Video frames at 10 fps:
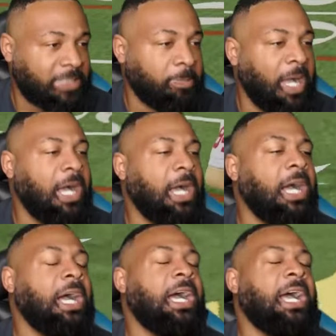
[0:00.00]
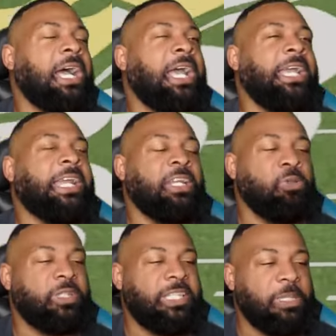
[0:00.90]
That's mine! I
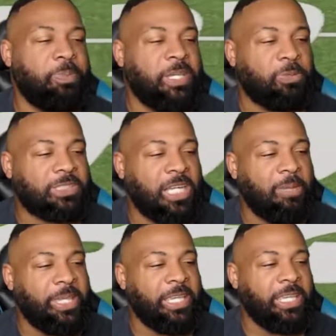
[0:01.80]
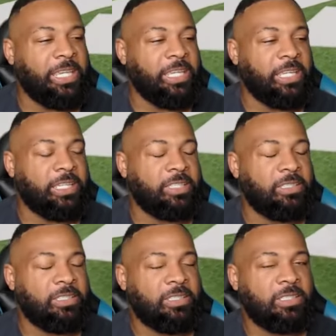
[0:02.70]
knew the deep end was coming!
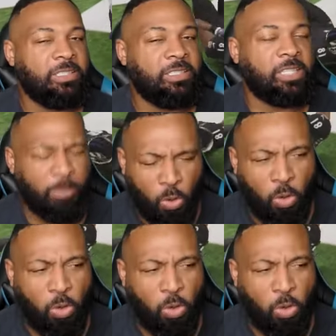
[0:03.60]
Come